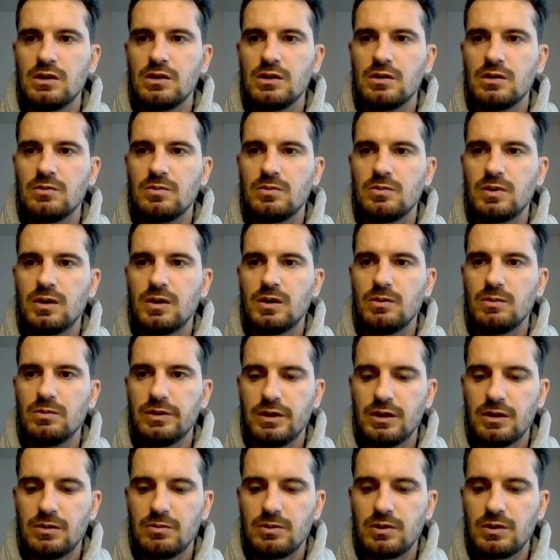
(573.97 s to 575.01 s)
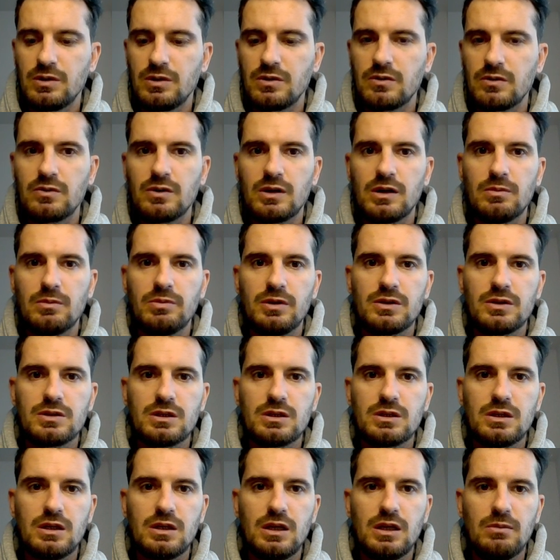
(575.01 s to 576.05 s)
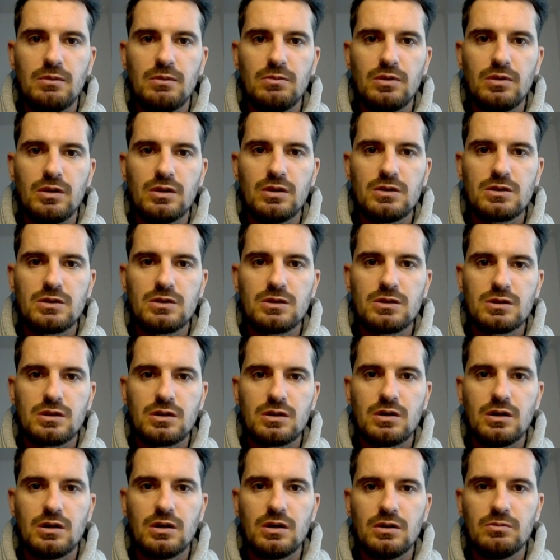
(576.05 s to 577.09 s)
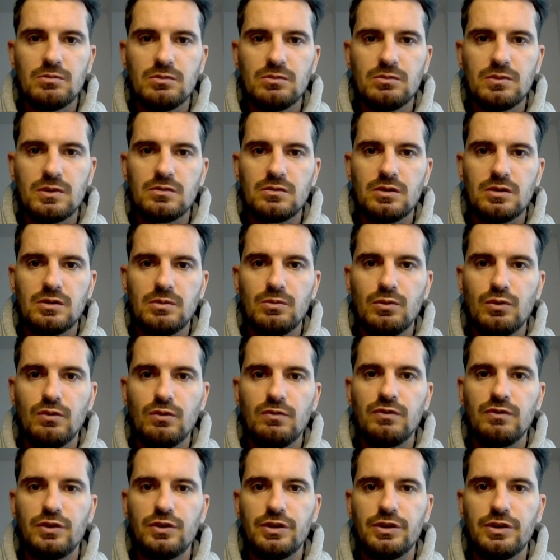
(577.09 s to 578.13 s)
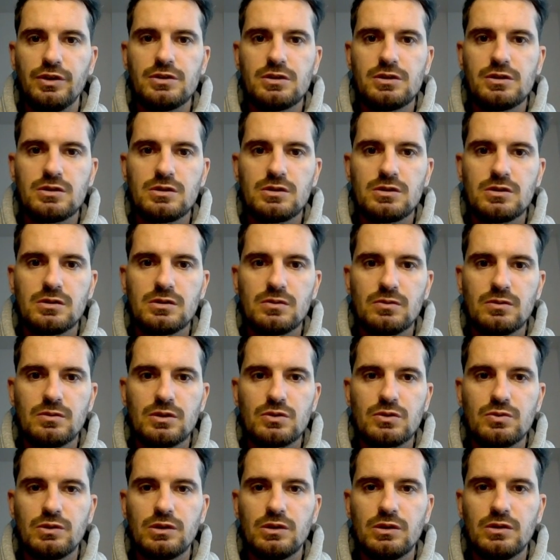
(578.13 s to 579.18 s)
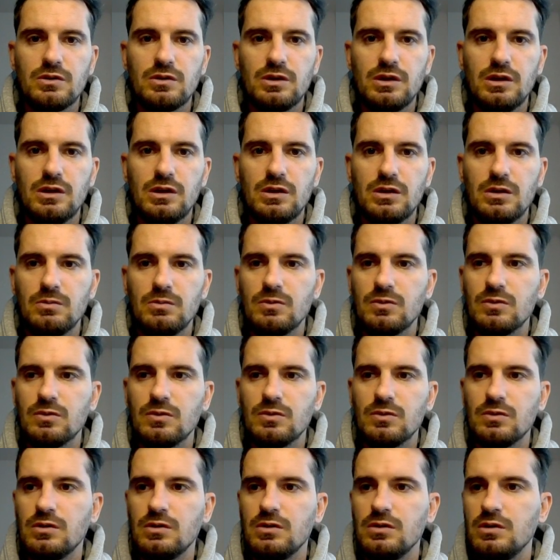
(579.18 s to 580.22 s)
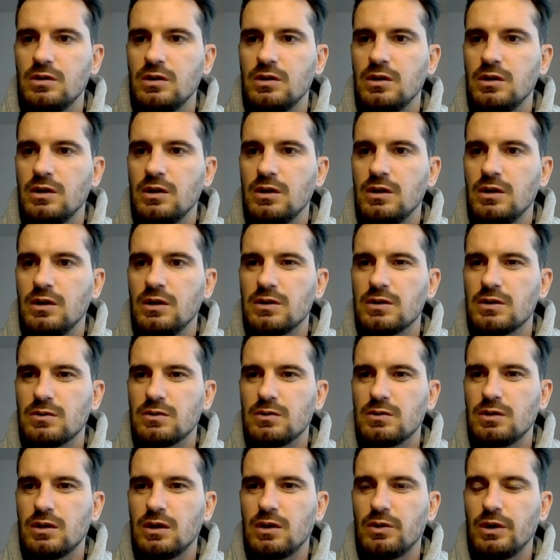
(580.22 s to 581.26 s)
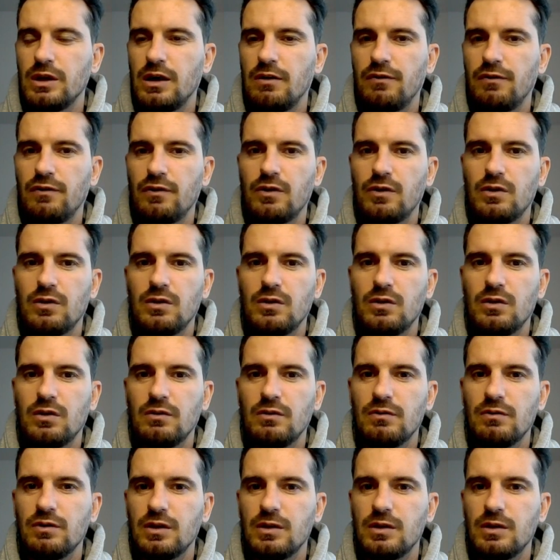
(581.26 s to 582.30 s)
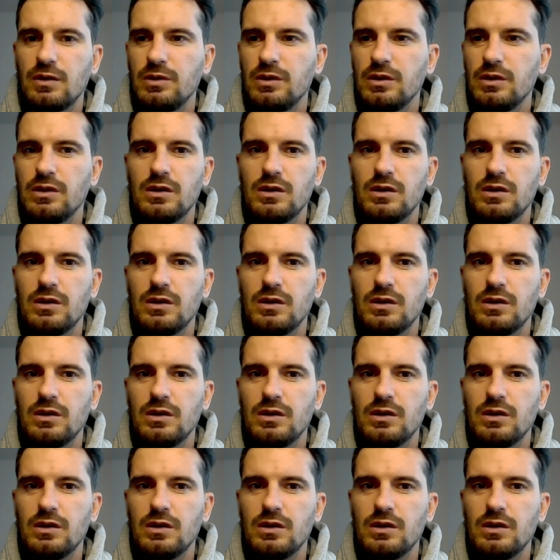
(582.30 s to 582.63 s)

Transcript: probably I'm gonna grab this and name this column. Move this. Don't need it. Now we have all of them in.